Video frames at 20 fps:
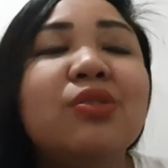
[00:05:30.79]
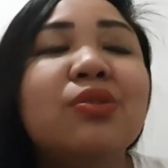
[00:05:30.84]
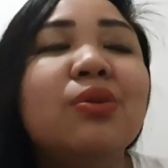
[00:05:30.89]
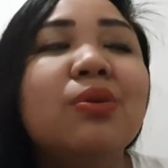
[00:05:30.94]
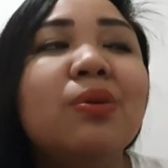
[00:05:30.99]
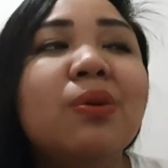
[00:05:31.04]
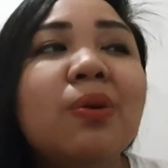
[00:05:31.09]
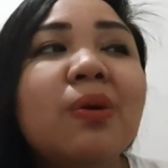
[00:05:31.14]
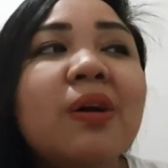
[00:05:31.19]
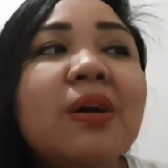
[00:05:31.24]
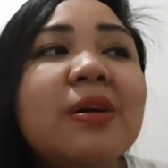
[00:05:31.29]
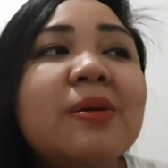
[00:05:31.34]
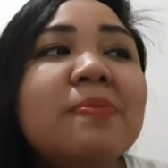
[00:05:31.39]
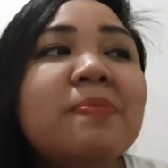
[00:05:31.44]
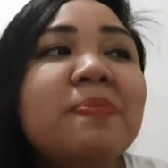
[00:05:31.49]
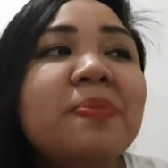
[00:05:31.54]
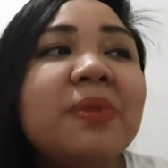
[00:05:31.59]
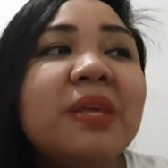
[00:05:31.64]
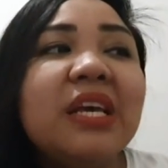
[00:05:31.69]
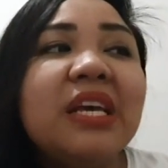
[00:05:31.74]
So,
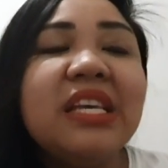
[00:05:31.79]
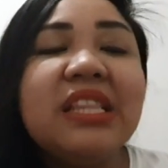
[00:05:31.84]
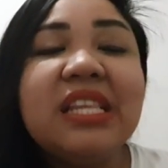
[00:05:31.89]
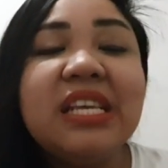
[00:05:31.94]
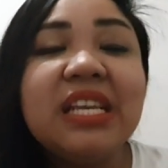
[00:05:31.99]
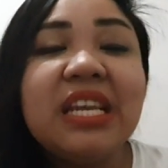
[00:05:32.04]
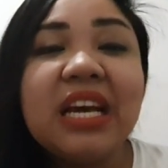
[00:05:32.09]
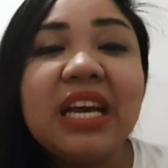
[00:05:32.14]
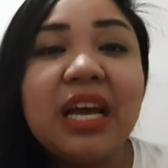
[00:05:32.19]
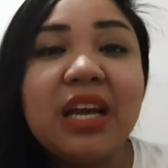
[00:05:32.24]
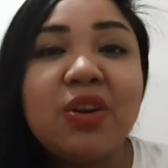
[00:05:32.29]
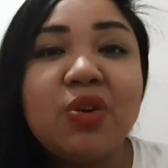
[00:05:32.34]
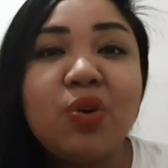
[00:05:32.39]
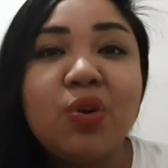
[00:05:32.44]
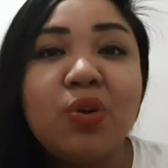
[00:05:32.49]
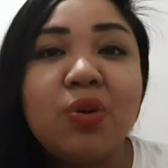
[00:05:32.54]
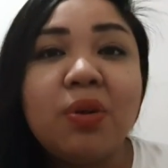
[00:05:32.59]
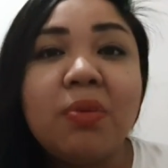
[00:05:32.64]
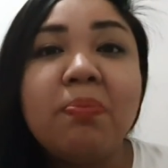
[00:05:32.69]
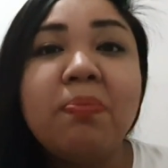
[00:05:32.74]
hindi na
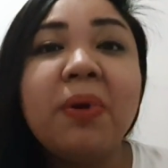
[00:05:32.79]
ganon.